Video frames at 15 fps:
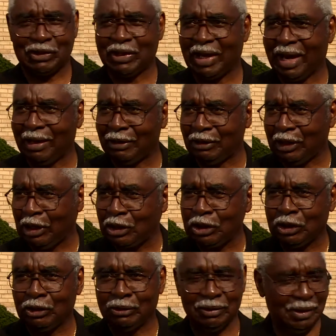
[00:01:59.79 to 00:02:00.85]
had an
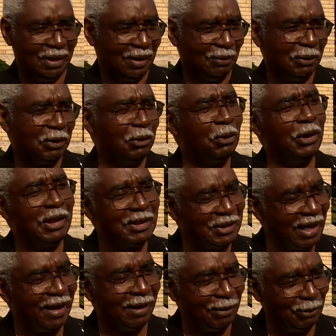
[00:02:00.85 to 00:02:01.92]
issue with who his
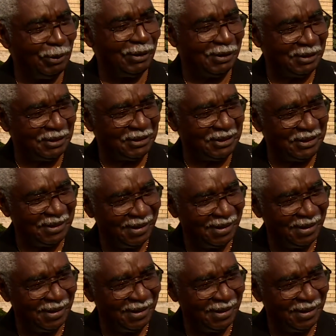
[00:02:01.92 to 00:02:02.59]
daddy was.